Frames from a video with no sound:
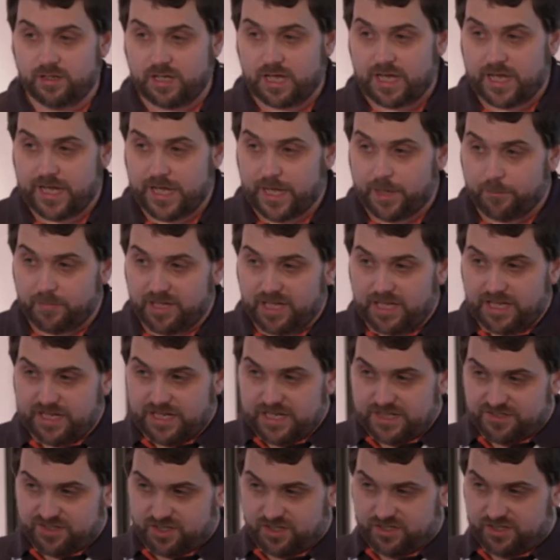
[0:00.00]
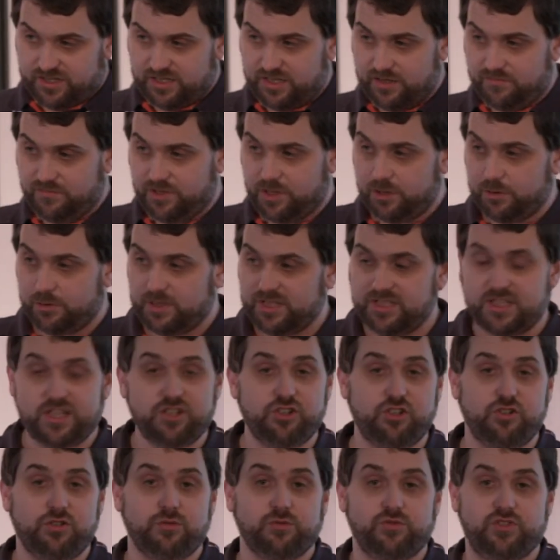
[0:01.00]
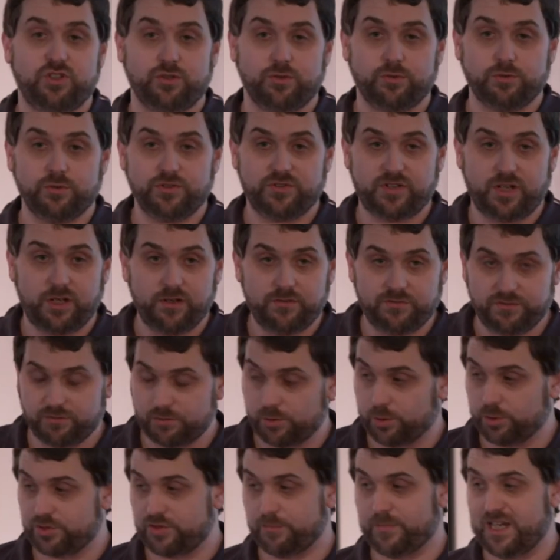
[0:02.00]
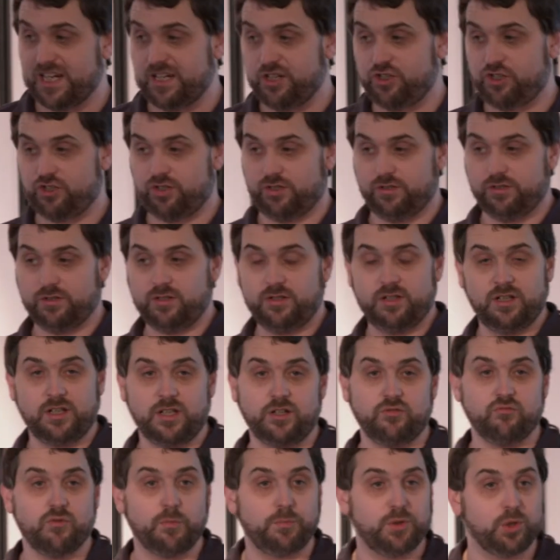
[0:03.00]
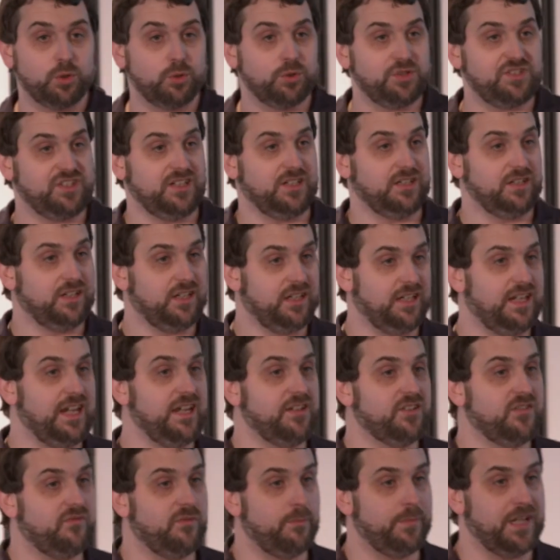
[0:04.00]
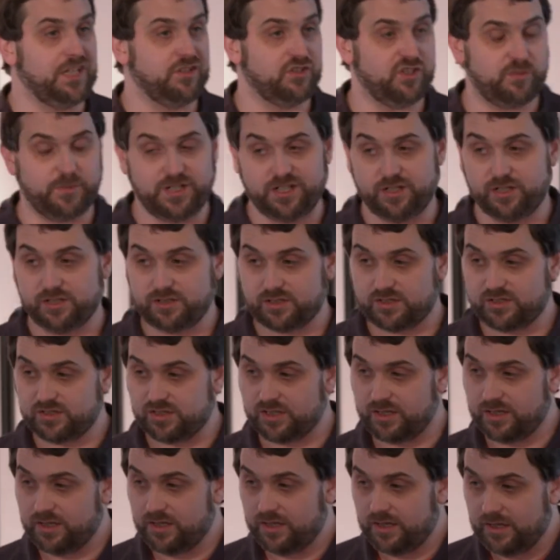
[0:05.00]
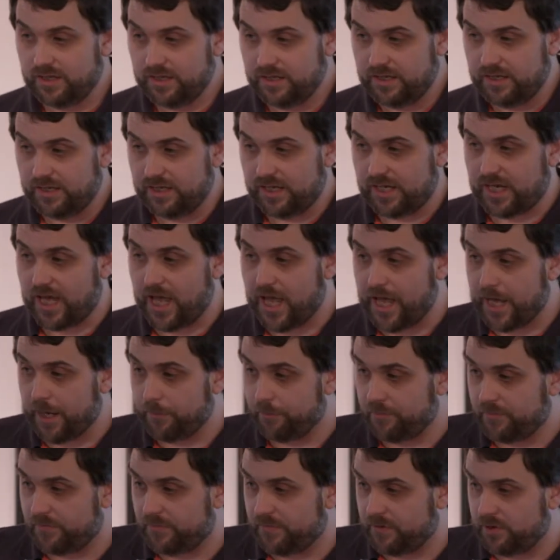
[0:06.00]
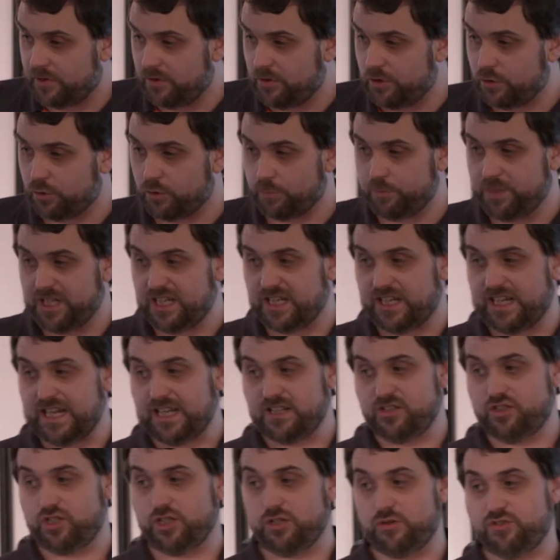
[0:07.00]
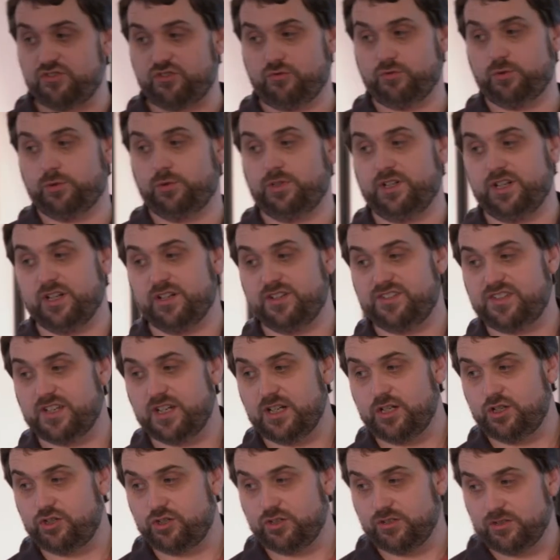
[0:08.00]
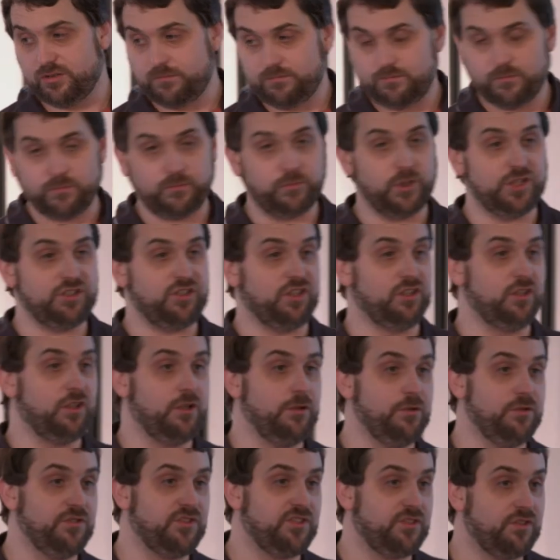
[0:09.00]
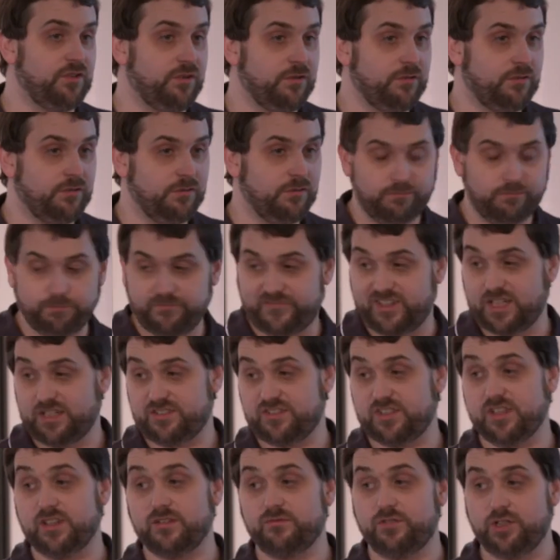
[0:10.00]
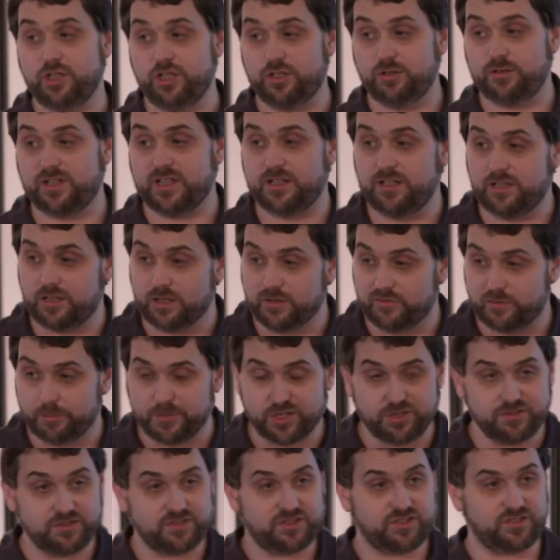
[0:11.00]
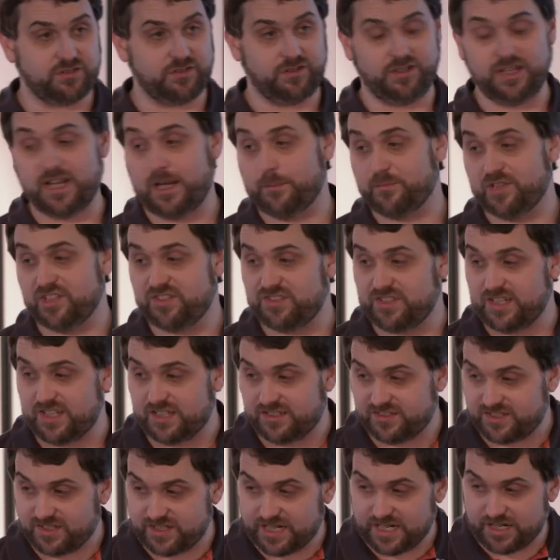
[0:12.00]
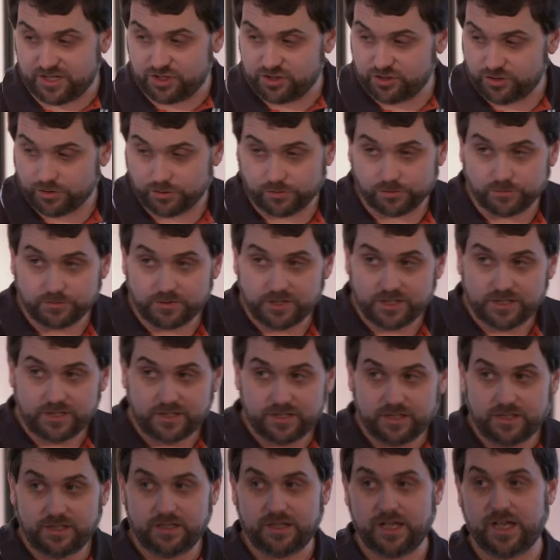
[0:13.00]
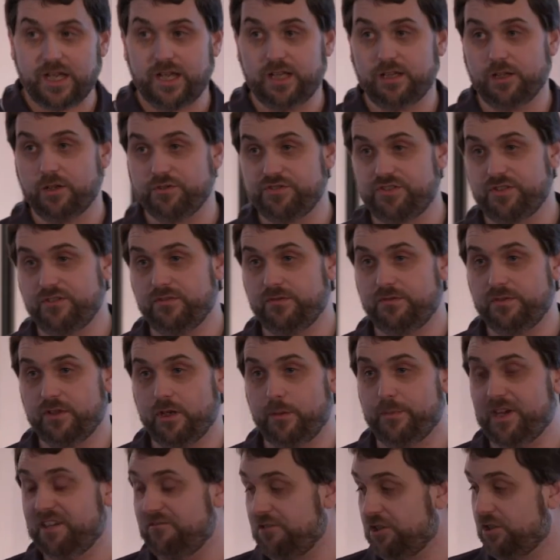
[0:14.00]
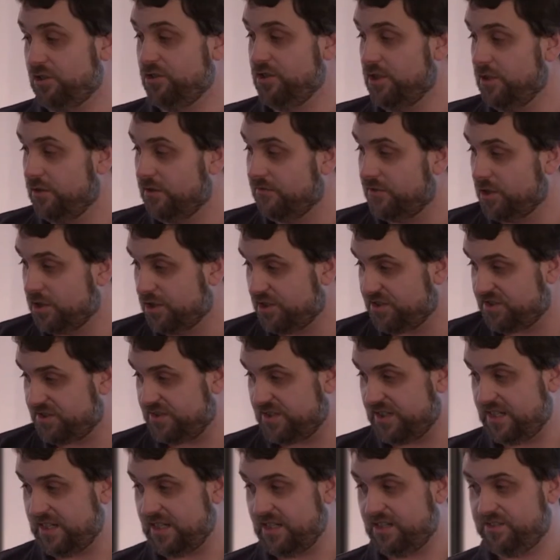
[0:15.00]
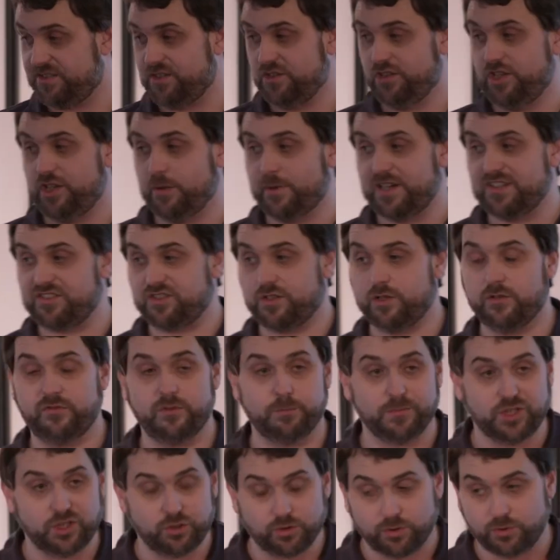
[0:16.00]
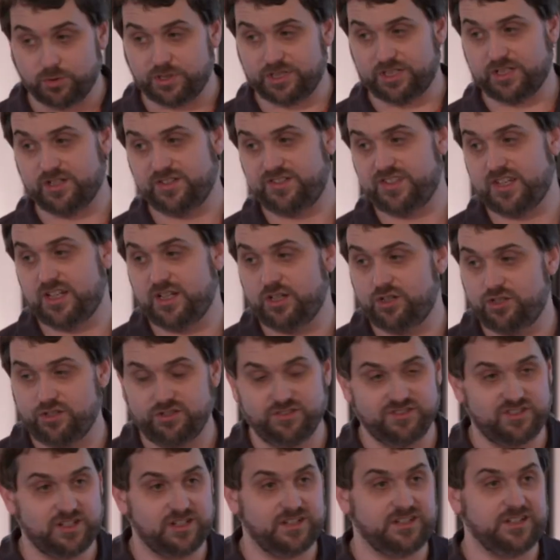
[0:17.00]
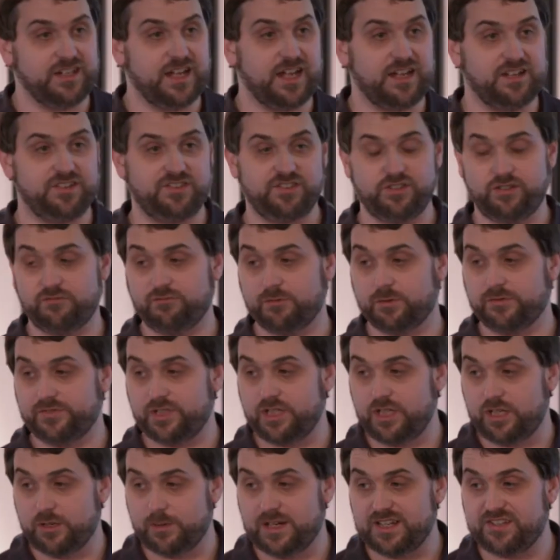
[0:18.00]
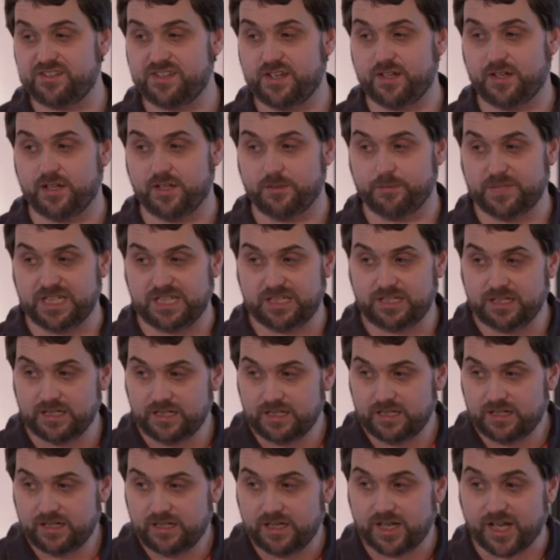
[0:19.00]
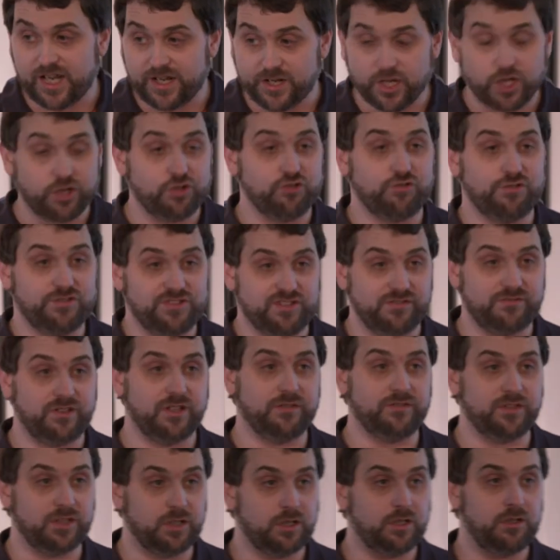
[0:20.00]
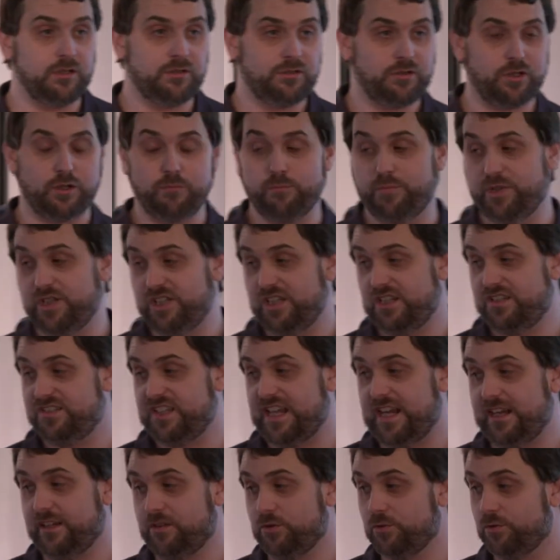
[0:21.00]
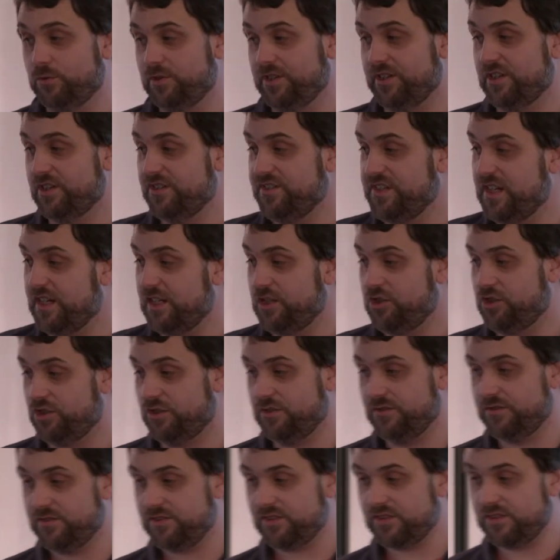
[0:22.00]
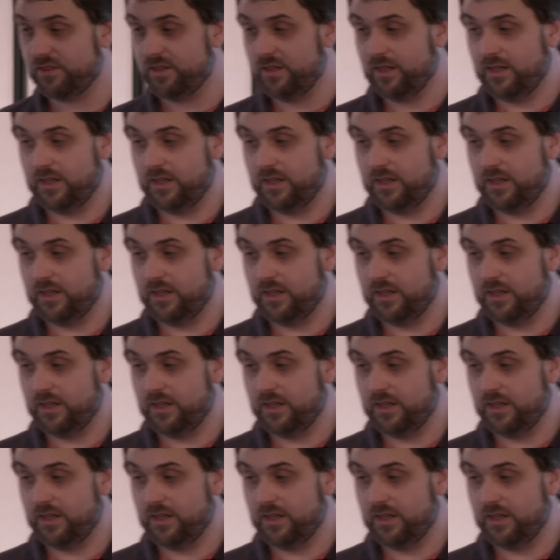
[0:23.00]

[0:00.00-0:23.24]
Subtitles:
And that's going to give you additional tools for automation and reporting against the benchmarks. You could be an end-user organisation, which includes things like the UK government and Amnesty International, lots of American universities and US government organisations like NASA or the US Army, and hundreds of other companies and organisations.